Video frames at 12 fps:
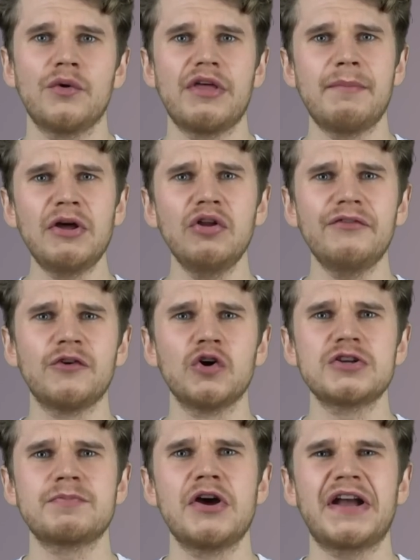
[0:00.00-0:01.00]
with Emil
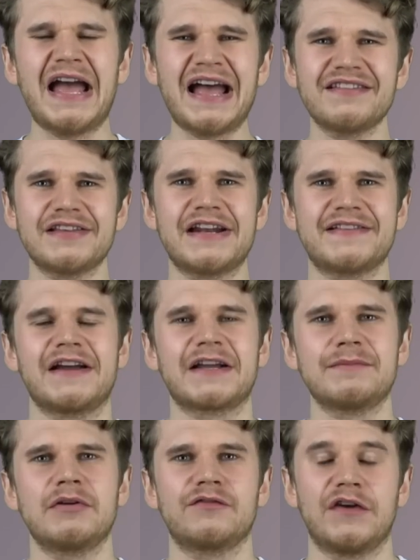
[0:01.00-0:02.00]
Forsberg as an
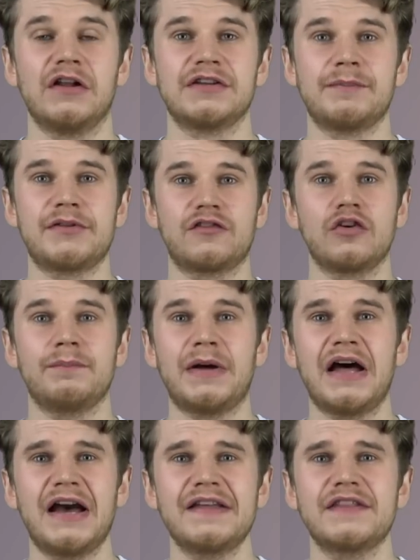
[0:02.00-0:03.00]
attacking midfielder
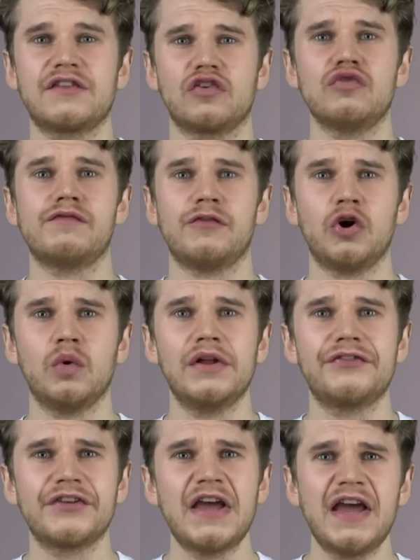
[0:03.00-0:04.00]
behind the two
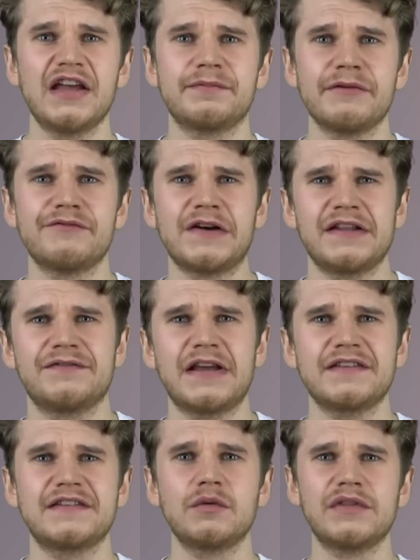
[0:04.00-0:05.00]
forwards. He's been
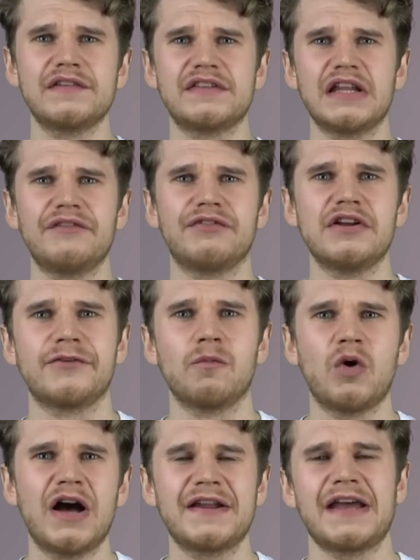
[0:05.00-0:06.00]
fantastic with his delivery
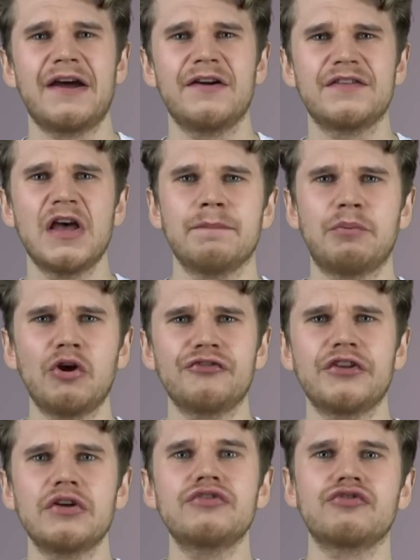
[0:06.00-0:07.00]
from wide areas, but
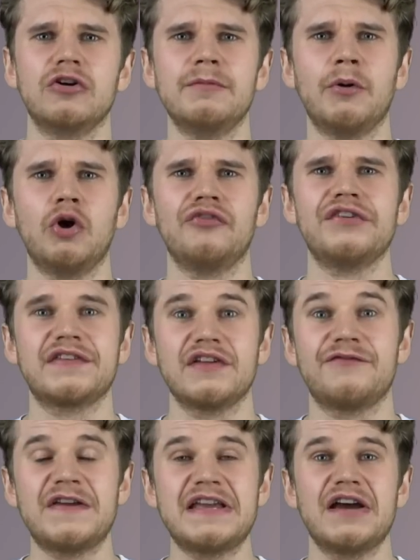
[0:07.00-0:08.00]
also those through balls into the
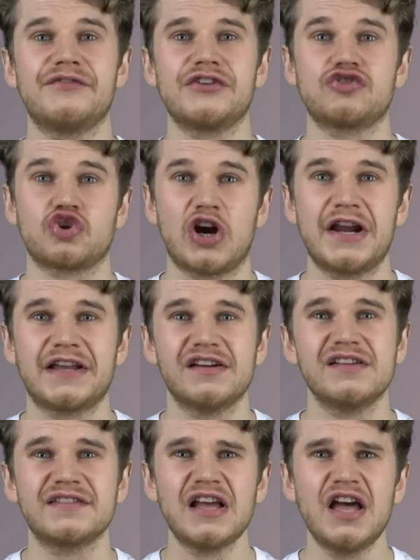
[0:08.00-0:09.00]
feet of the
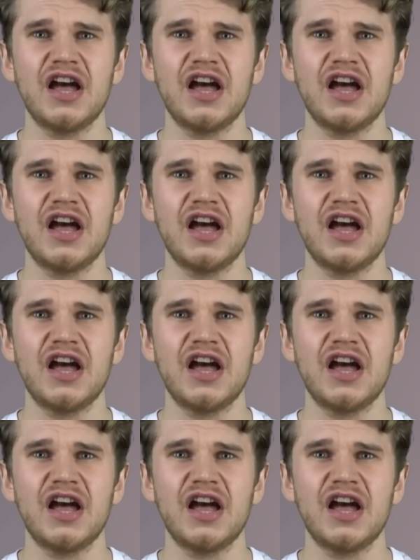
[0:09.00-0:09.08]
strikers.